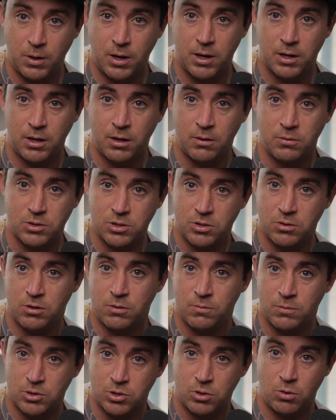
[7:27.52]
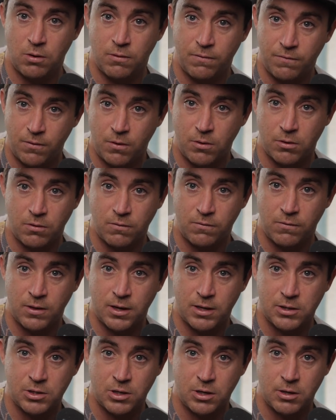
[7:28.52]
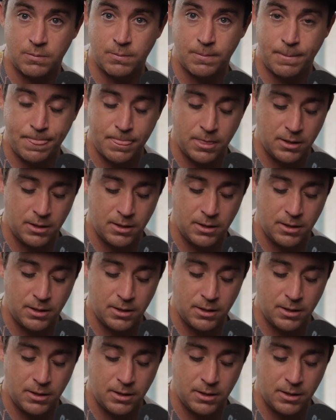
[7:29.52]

but I was shooting majority photo for that job.